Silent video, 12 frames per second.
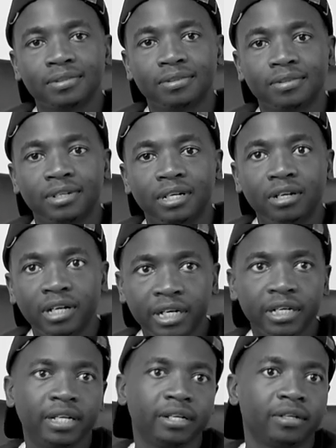You're
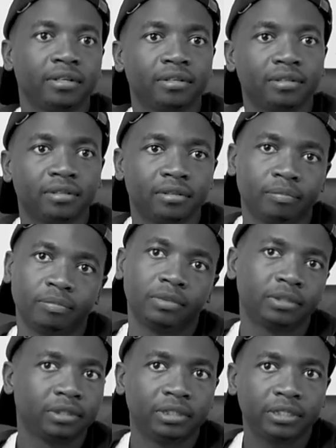learning
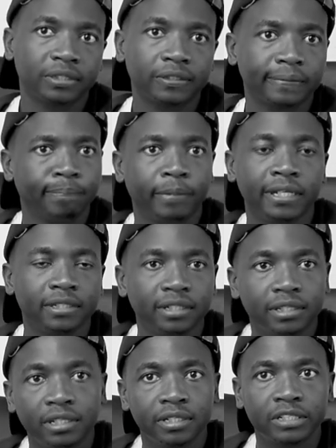just
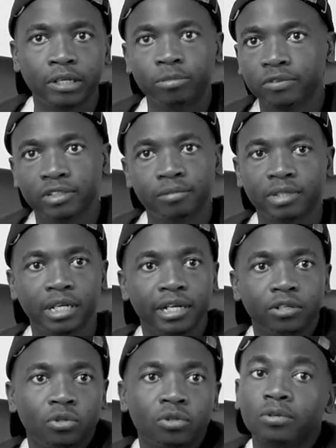basic things, some of them that I
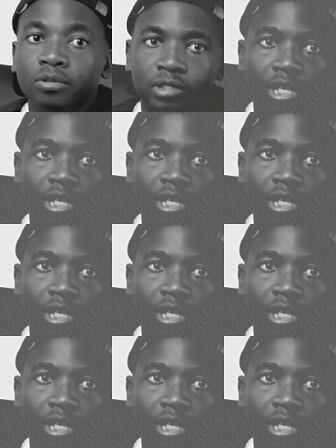don't know